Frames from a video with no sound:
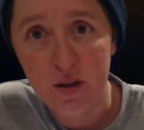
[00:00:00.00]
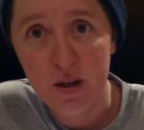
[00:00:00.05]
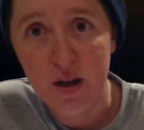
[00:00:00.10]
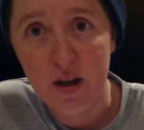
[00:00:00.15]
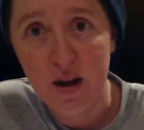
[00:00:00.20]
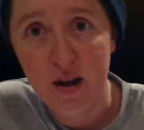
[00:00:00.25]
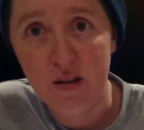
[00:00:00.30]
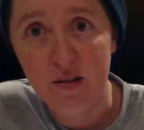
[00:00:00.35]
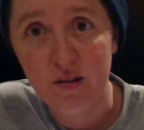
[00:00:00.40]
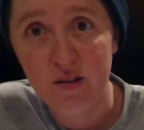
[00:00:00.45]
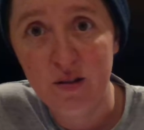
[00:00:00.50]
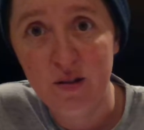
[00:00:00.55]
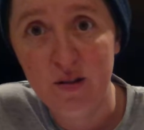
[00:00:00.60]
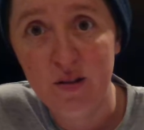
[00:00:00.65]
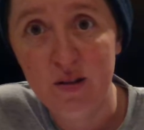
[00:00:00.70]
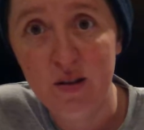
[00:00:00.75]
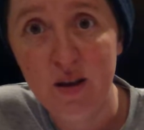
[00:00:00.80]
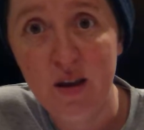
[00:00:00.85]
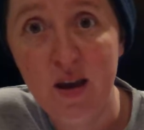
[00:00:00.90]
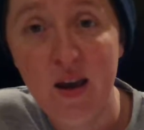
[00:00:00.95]
the
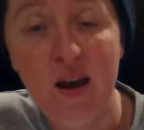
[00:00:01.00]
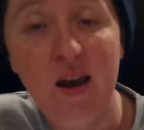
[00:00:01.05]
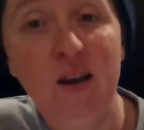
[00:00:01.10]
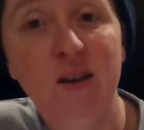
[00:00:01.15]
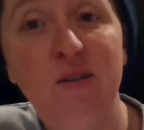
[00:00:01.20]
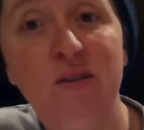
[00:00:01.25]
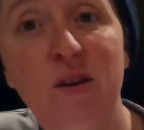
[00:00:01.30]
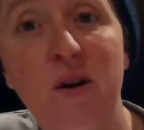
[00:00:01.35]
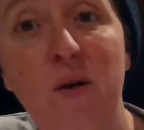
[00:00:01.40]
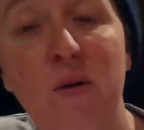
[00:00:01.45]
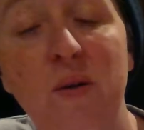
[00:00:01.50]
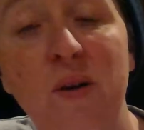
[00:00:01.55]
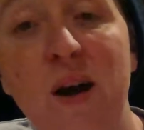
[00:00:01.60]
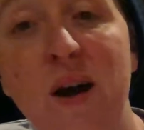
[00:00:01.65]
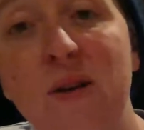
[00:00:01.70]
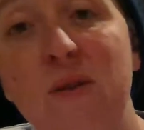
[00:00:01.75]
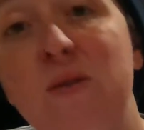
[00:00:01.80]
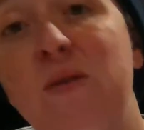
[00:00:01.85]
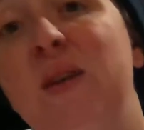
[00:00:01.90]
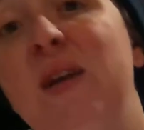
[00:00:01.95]
answers. So
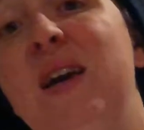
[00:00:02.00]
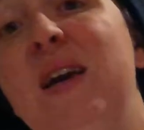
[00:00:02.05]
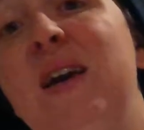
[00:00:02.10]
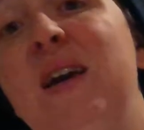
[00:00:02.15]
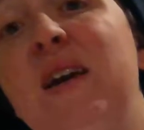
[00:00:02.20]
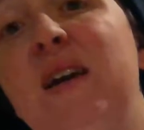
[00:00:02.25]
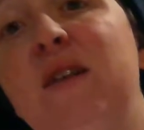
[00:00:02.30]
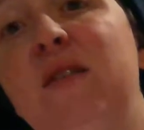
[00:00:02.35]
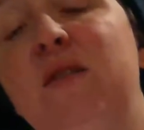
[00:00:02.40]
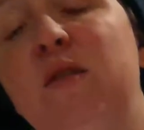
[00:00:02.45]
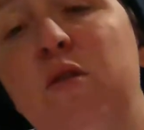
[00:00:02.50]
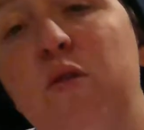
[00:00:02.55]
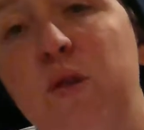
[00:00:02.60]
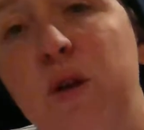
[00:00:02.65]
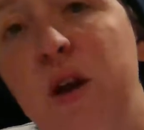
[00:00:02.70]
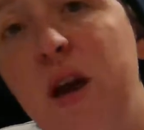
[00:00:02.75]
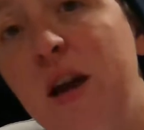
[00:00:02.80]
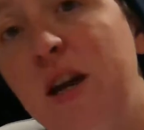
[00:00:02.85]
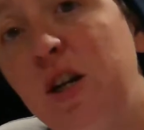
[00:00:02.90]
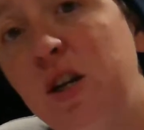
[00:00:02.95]
not only is the
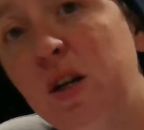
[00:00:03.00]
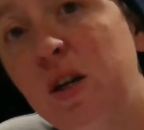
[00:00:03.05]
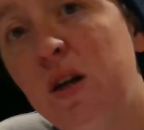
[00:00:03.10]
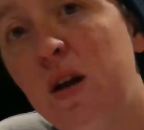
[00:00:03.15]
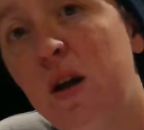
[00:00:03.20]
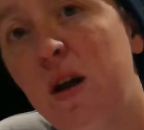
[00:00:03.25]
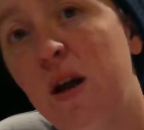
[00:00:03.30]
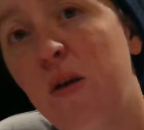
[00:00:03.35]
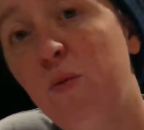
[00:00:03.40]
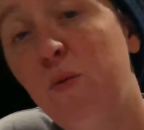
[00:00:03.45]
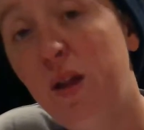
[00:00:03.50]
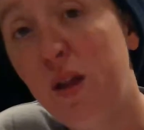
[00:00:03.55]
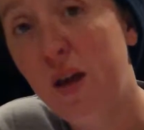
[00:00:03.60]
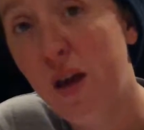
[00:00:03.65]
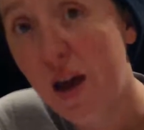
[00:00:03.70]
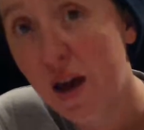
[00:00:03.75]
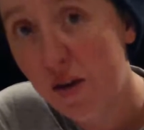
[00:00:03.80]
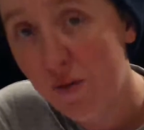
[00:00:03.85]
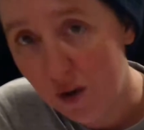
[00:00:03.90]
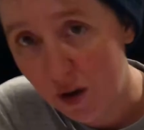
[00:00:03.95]
creation really
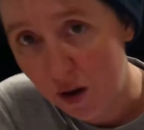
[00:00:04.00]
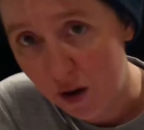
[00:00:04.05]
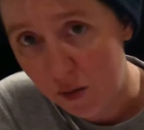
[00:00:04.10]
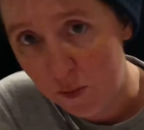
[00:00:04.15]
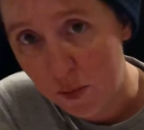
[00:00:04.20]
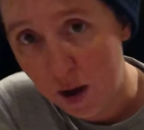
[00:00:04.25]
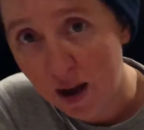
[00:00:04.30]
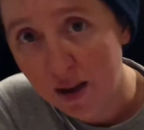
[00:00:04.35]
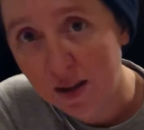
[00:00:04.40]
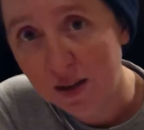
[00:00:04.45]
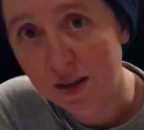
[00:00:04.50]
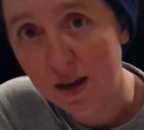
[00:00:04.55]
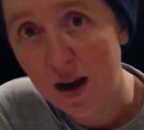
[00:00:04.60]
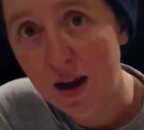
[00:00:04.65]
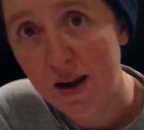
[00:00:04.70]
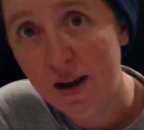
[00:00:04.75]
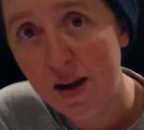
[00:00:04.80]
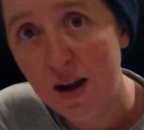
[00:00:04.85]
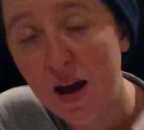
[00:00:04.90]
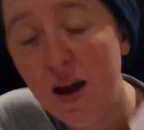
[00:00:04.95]
heavy on my
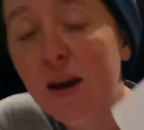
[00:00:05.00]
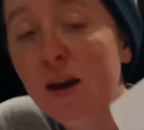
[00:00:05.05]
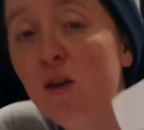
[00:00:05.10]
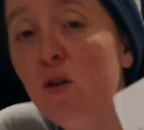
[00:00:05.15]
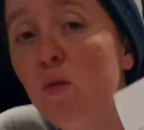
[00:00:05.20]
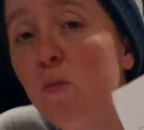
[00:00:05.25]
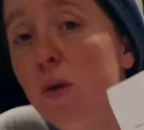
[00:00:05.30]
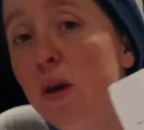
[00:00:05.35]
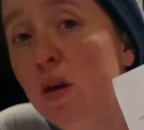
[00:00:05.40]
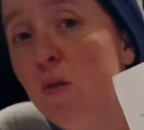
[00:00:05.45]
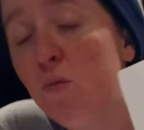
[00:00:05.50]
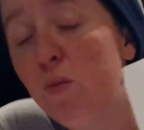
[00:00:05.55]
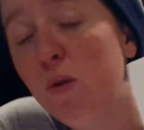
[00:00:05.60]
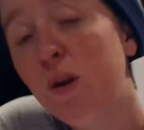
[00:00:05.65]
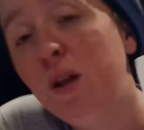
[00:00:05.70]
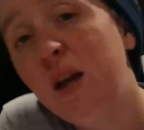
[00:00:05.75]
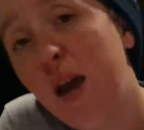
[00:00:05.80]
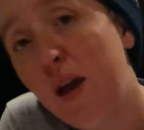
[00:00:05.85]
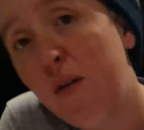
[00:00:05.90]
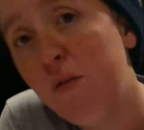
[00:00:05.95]
side, it'll be
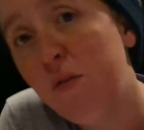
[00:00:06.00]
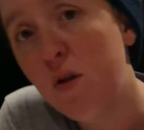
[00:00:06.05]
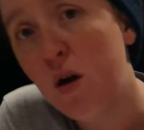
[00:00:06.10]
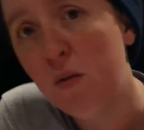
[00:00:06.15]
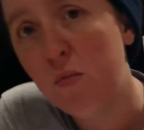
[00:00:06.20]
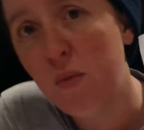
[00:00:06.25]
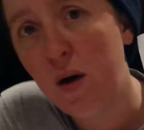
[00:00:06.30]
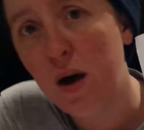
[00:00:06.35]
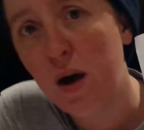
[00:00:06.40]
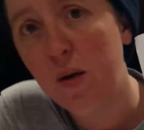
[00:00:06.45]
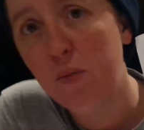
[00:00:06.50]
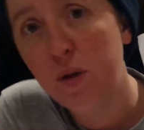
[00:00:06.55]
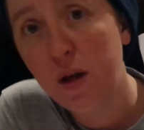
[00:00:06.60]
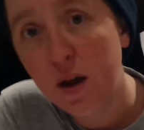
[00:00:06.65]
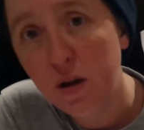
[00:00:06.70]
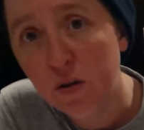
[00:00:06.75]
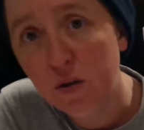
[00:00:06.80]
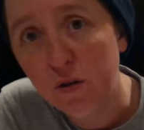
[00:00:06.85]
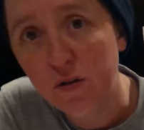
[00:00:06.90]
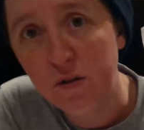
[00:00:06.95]
really heavy on my
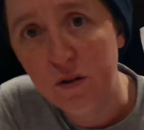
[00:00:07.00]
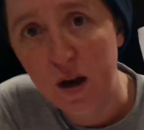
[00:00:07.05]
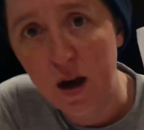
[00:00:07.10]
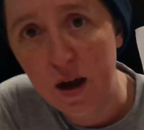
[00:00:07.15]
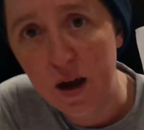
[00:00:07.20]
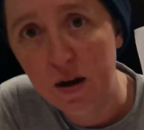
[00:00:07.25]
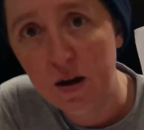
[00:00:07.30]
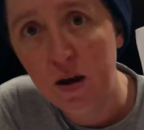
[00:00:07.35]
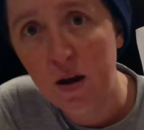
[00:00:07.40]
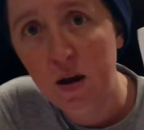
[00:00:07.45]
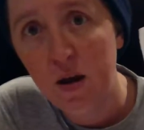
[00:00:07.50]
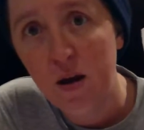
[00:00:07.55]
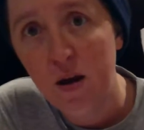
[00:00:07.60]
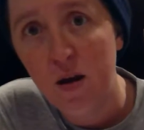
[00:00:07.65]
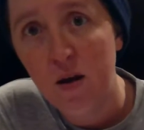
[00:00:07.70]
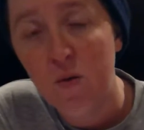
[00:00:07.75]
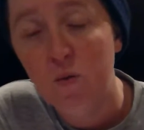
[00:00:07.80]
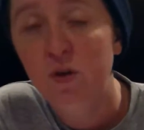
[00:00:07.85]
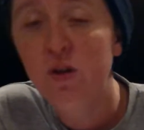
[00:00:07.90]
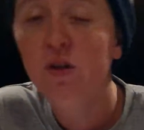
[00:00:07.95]
player's side,
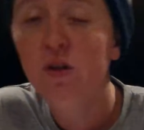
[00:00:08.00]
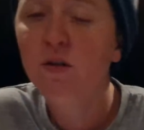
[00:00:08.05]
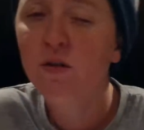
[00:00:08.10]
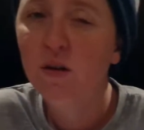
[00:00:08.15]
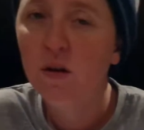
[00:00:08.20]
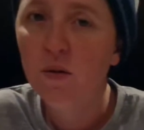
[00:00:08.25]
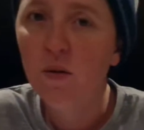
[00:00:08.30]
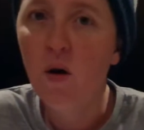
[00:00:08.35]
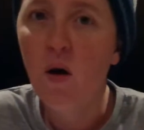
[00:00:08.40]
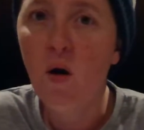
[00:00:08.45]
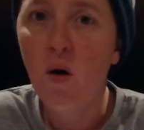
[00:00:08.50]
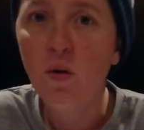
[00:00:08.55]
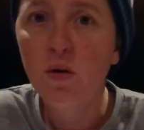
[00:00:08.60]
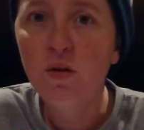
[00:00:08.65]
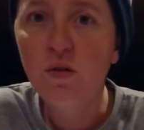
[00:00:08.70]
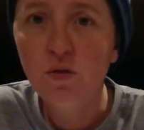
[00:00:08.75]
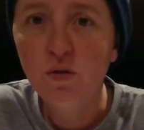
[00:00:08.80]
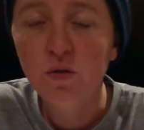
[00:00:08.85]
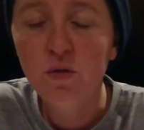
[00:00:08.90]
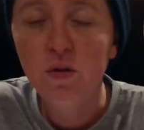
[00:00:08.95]
which is
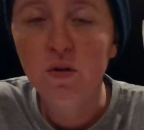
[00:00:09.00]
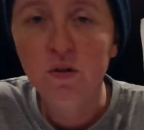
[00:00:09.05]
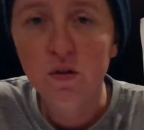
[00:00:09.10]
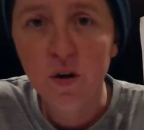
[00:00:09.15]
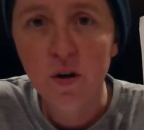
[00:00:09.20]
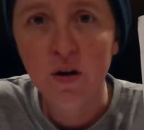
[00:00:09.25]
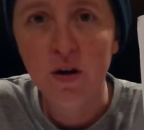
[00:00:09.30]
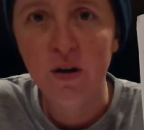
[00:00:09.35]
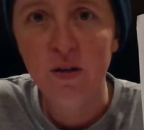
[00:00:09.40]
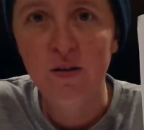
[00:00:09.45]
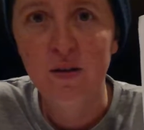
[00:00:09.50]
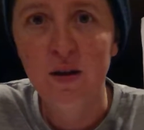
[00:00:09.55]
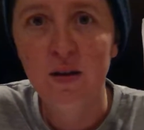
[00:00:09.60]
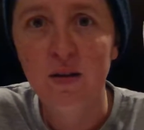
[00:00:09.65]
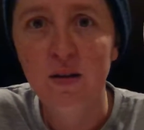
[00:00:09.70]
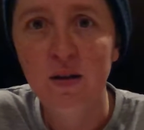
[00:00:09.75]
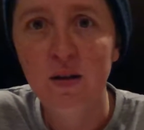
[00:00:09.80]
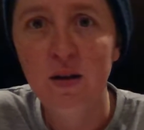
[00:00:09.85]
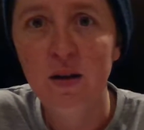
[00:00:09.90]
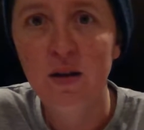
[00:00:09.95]
always true to a certain
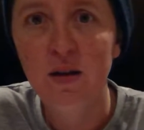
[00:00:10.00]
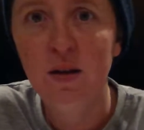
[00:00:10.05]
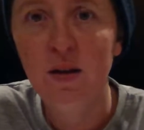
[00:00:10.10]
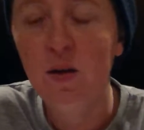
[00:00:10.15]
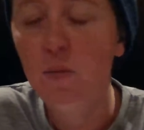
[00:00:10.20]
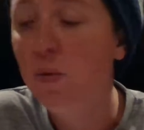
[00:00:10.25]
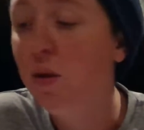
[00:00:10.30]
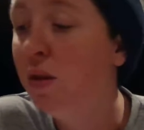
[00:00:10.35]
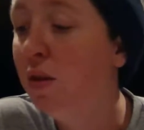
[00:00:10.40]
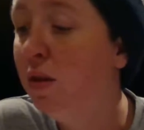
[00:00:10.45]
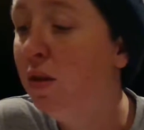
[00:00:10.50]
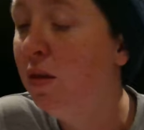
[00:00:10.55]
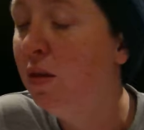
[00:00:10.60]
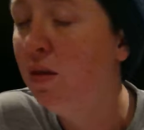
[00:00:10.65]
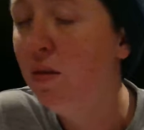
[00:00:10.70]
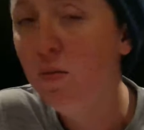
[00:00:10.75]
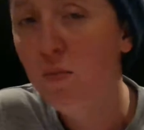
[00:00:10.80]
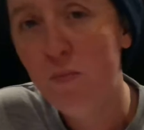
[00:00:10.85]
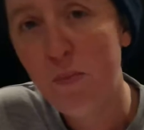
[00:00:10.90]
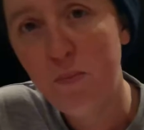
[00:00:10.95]
extent in D&D, but
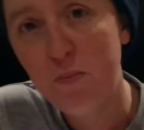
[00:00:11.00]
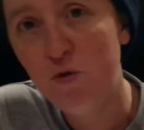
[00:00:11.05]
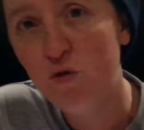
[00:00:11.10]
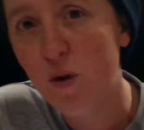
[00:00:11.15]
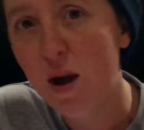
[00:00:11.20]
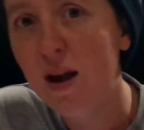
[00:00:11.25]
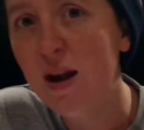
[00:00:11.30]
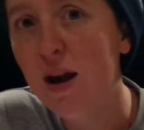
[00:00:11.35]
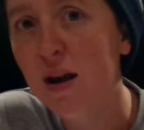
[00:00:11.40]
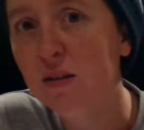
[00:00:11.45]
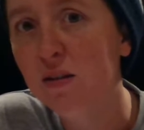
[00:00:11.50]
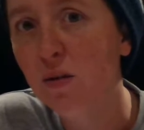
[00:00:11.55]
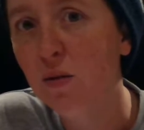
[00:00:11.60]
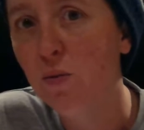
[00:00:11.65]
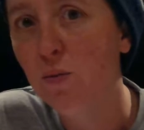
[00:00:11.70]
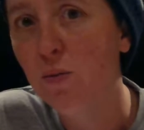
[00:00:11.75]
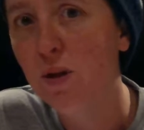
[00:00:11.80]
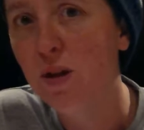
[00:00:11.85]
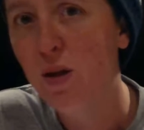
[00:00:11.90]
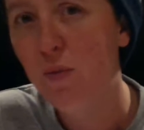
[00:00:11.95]
Dread has a
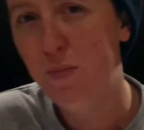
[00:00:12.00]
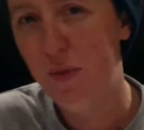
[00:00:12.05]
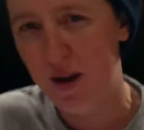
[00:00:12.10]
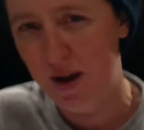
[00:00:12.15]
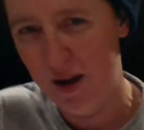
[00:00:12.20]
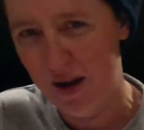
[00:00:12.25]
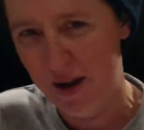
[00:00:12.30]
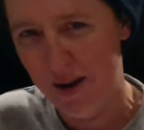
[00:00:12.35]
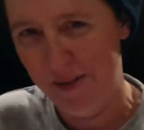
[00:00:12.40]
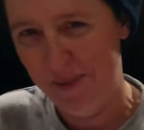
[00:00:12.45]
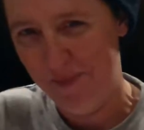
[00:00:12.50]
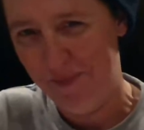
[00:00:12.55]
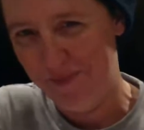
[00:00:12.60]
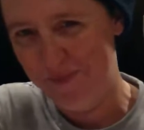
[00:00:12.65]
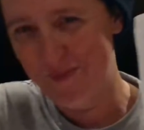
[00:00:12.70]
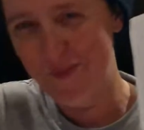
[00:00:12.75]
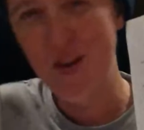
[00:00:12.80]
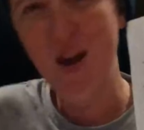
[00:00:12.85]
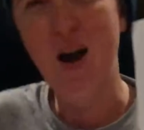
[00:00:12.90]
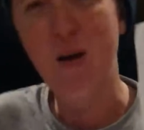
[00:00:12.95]
really big
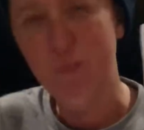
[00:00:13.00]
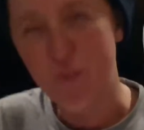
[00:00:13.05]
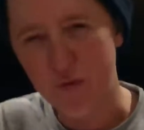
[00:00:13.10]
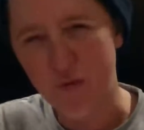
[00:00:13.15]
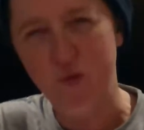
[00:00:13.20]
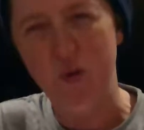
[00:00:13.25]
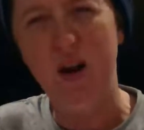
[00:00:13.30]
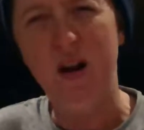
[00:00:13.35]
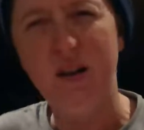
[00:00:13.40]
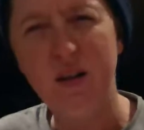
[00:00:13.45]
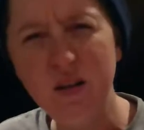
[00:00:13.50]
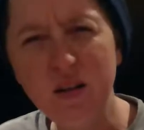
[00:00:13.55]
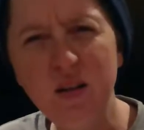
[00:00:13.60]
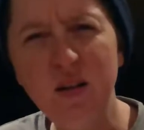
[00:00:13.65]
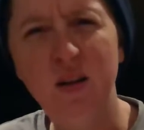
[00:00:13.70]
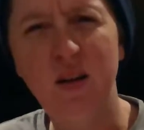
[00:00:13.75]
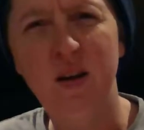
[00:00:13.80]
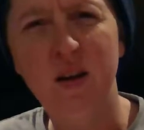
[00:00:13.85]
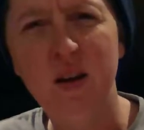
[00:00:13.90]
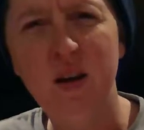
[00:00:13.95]
up front,
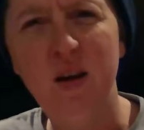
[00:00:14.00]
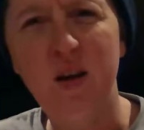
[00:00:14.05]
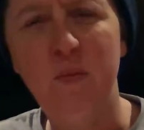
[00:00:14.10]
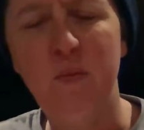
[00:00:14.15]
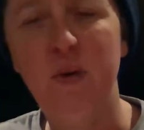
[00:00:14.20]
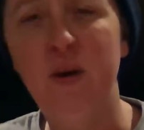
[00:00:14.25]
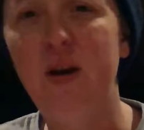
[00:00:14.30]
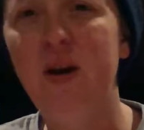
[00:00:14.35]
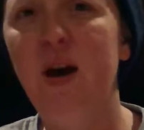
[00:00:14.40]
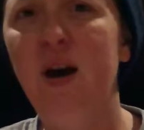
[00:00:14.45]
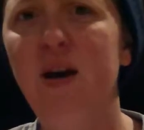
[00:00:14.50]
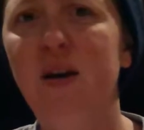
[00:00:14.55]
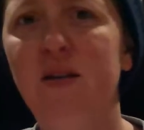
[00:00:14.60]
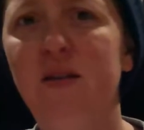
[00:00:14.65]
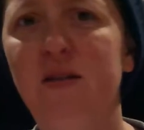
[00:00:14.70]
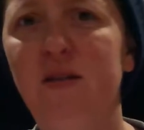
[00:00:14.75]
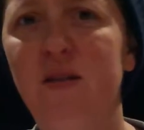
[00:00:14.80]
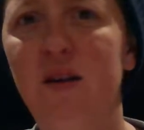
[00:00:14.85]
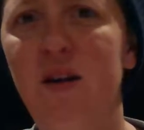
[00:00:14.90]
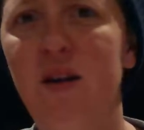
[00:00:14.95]

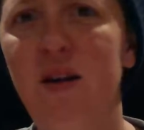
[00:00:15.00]
because